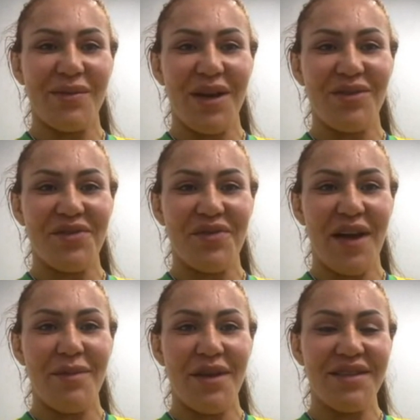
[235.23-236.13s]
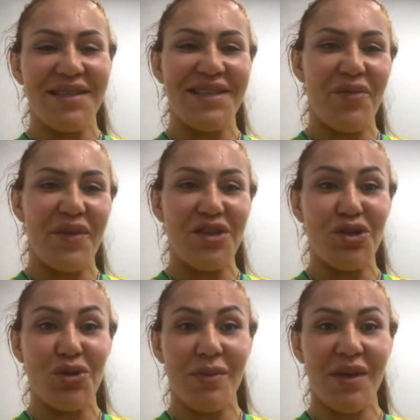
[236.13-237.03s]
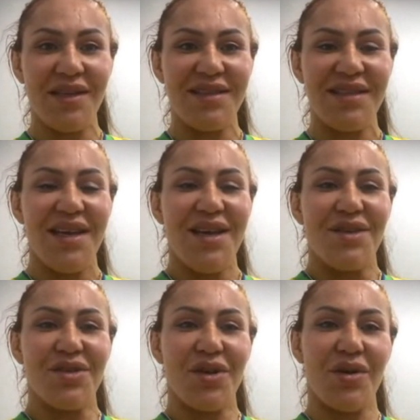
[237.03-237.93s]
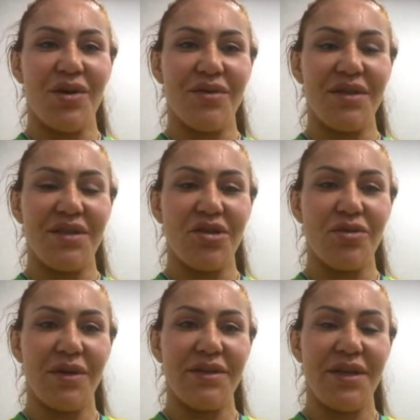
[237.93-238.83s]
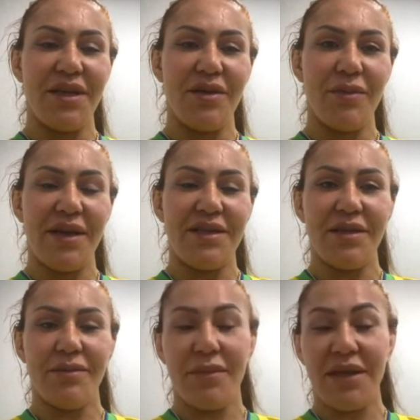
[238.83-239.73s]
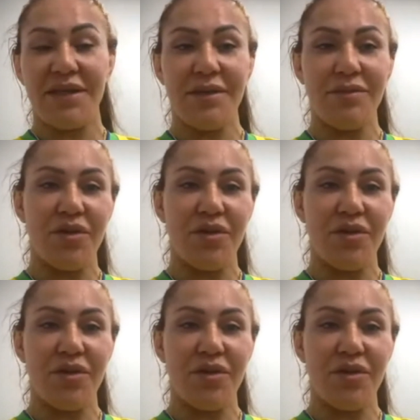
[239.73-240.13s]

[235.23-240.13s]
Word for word: round, the five minutes is different, the two minutes. So this is one thing my team, my team